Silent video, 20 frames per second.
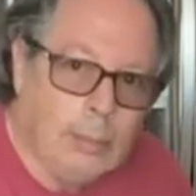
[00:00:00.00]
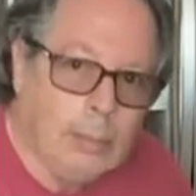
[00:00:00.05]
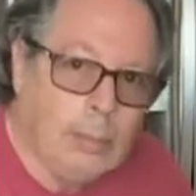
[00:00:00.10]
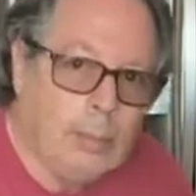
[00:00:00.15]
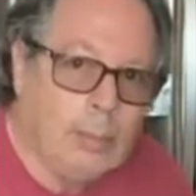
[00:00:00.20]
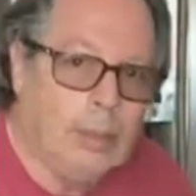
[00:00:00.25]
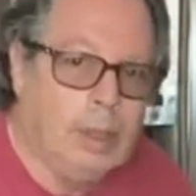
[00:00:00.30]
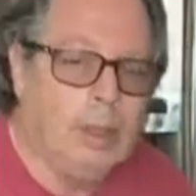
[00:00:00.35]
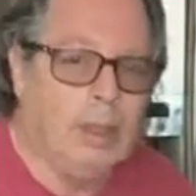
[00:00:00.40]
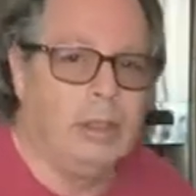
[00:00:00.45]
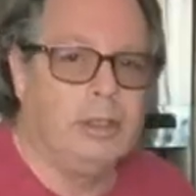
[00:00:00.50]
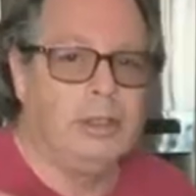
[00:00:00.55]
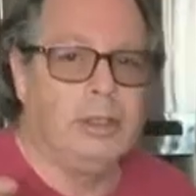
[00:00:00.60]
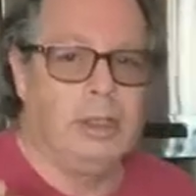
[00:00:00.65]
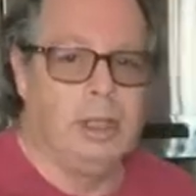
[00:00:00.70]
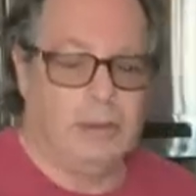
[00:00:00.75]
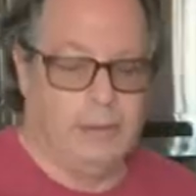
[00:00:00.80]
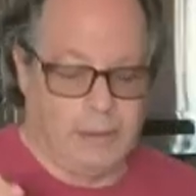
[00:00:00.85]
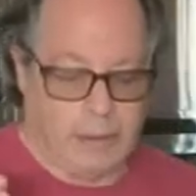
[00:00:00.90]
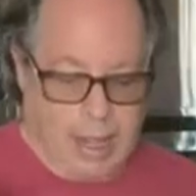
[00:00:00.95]
You're
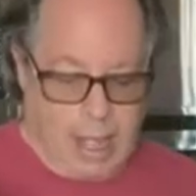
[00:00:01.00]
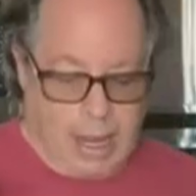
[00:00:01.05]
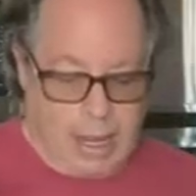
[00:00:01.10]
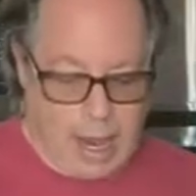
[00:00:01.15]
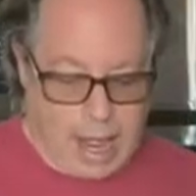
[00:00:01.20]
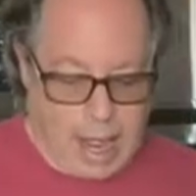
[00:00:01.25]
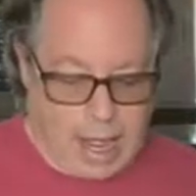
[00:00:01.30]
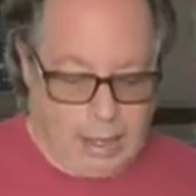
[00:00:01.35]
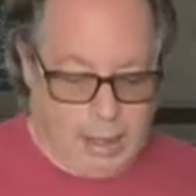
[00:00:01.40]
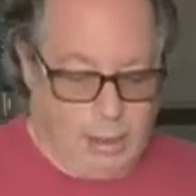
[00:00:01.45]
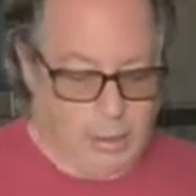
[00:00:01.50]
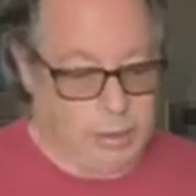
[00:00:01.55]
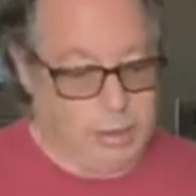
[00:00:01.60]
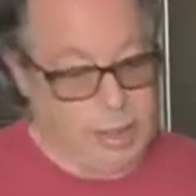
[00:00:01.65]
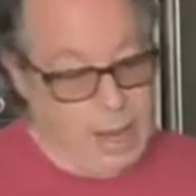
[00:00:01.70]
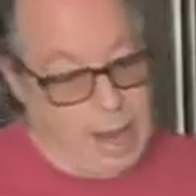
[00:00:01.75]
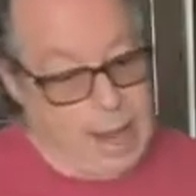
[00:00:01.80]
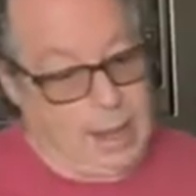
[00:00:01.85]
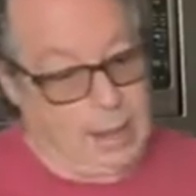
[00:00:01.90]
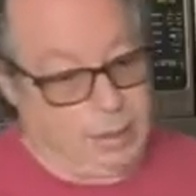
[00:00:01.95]
listening for that hollow
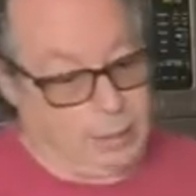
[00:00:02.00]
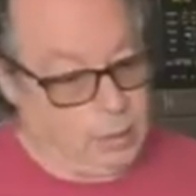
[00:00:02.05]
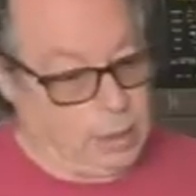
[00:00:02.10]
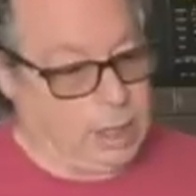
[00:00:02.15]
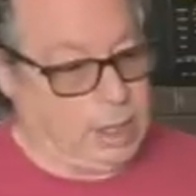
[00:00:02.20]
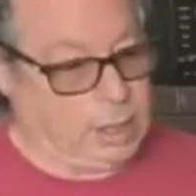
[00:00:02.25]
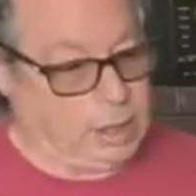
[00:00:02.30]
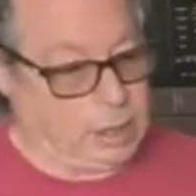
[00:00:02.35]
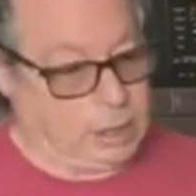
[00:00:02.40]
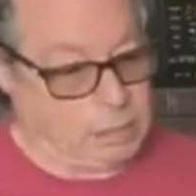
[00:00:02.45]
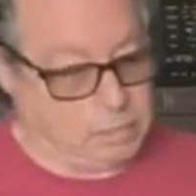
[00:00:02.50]
sound, which